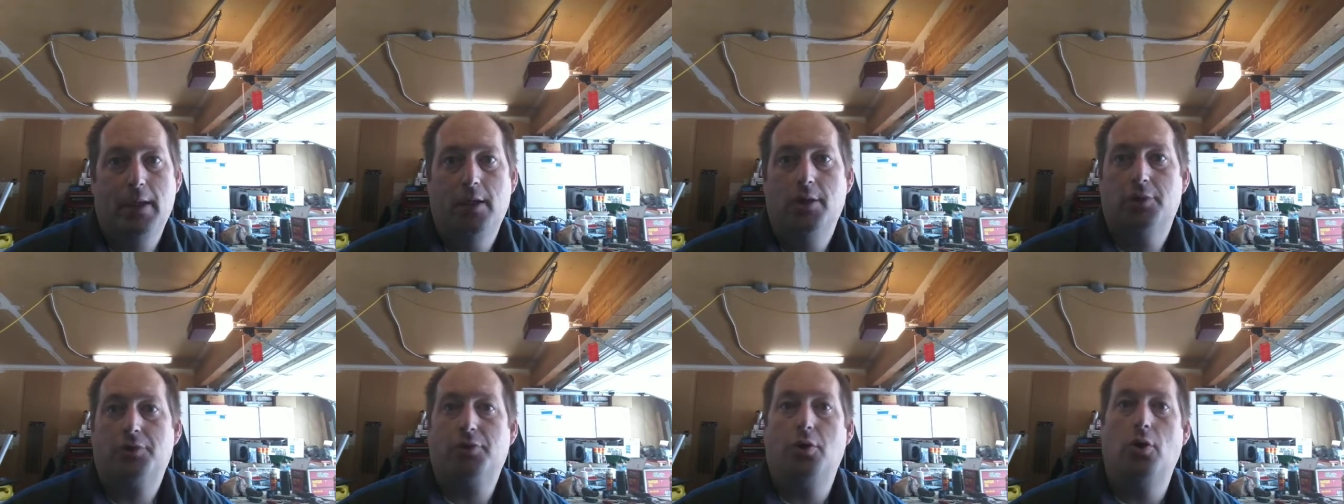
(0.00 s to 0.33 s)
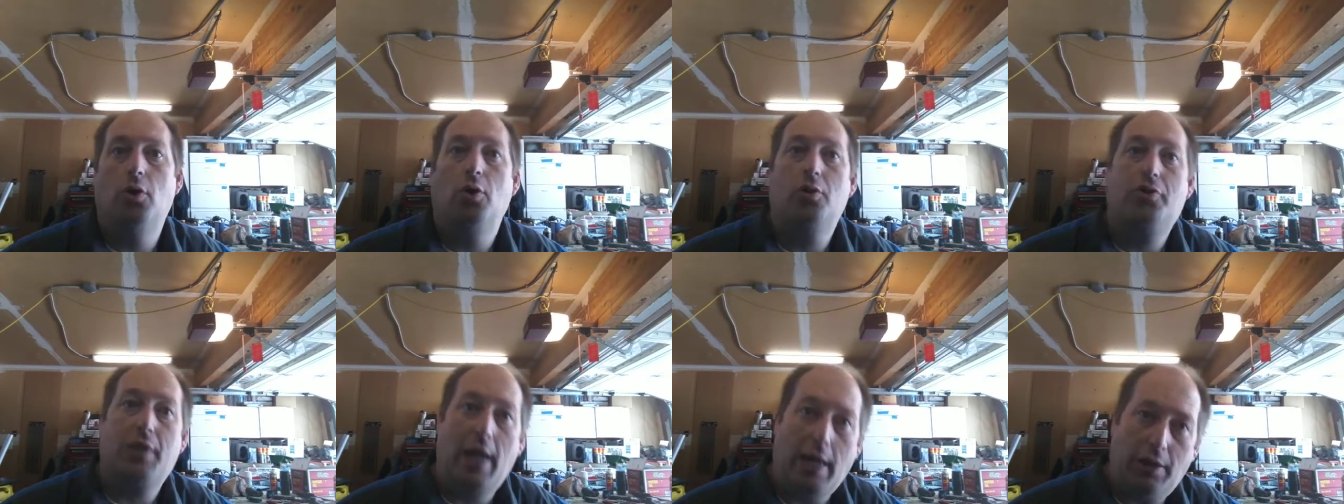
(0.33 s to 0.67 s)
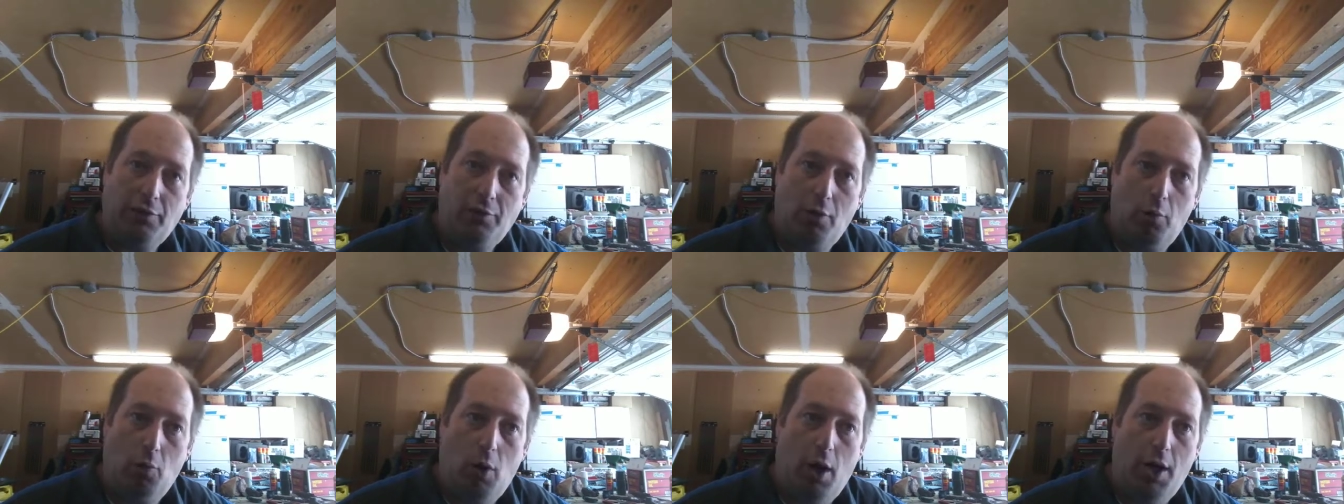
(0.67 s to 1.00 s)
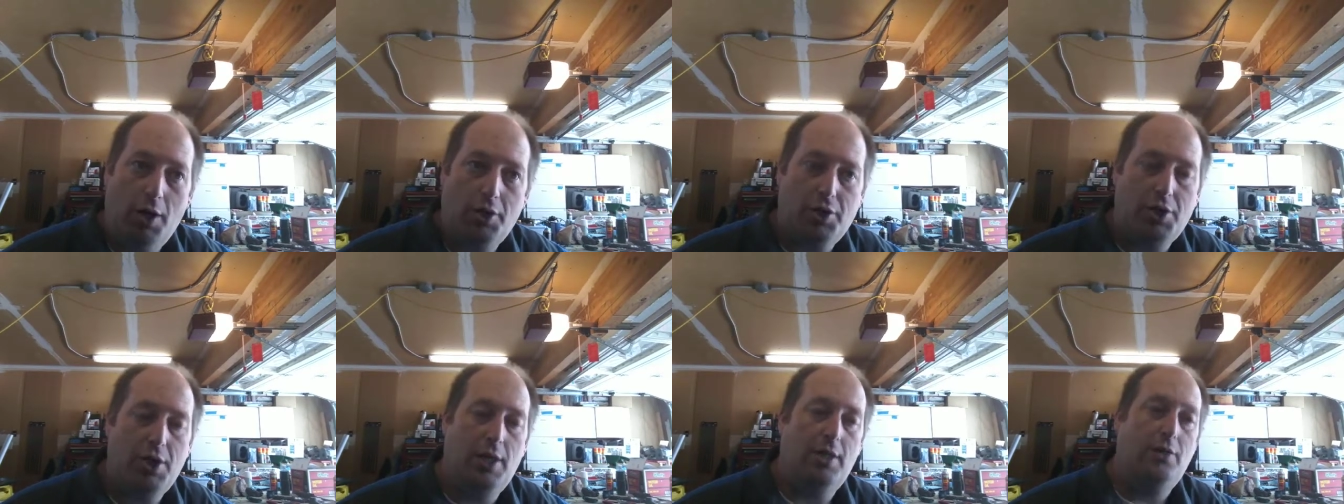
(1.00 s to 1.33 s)
So thanks for
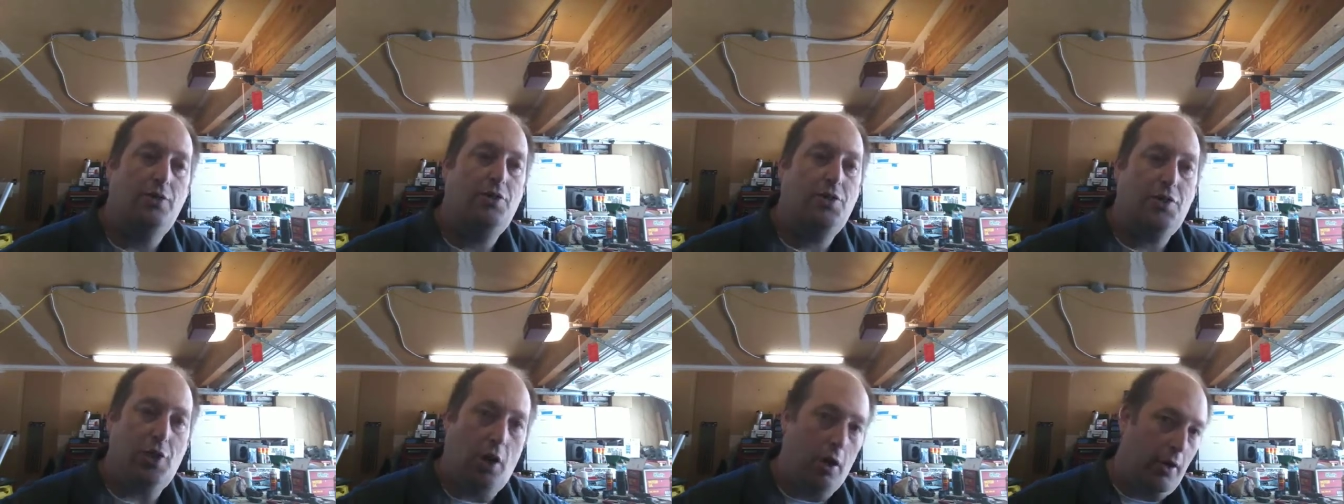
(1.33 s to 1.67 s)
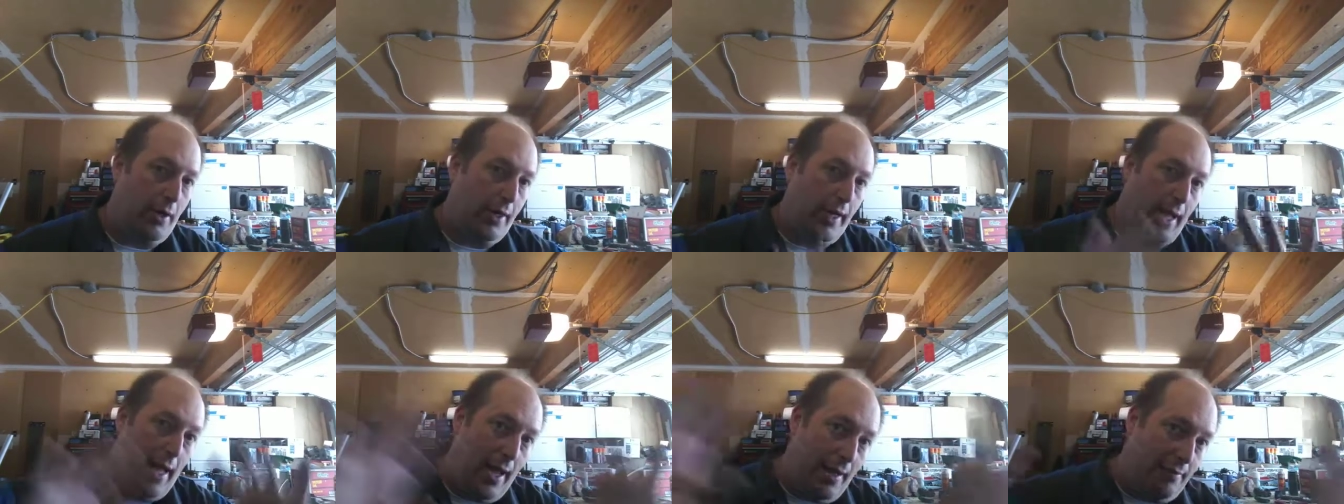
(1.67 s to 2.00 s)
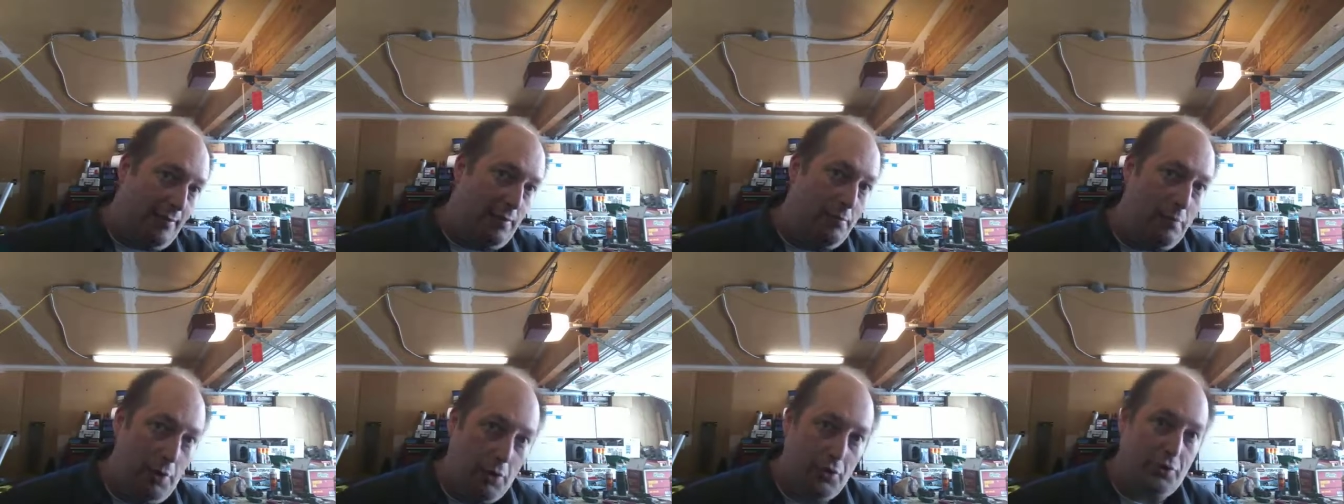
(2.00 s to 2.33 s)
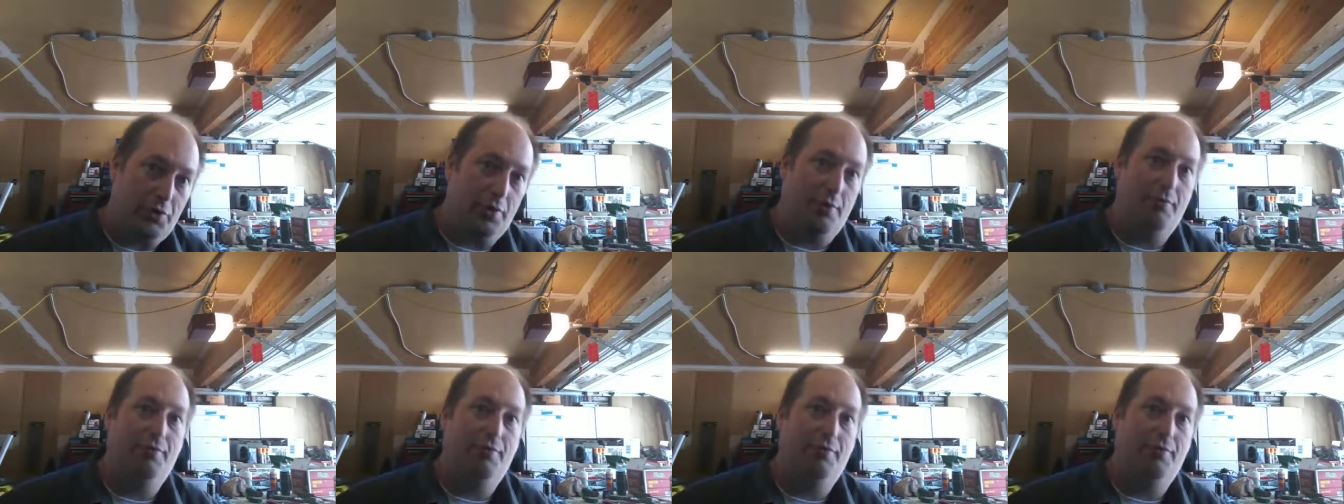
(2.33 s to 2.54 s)
watching. Sorry I haven't posted